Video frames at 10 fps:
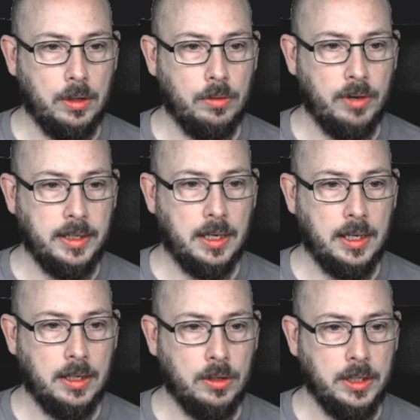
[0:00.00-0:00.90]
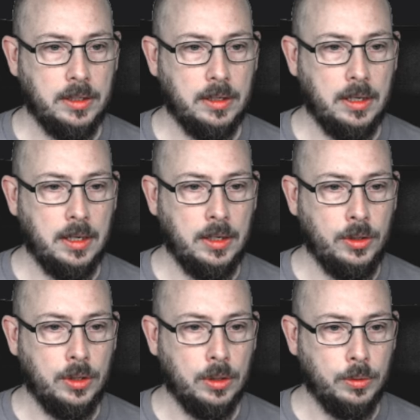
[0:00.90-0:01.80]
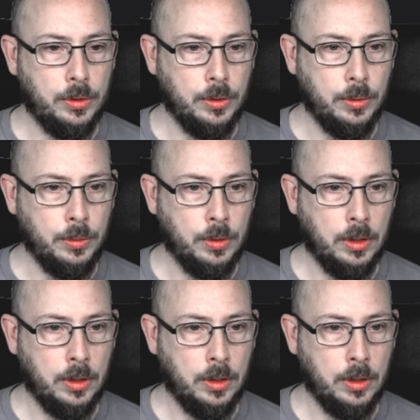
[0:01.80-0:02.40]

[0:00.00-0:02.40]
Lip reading: right click on it, and then you go to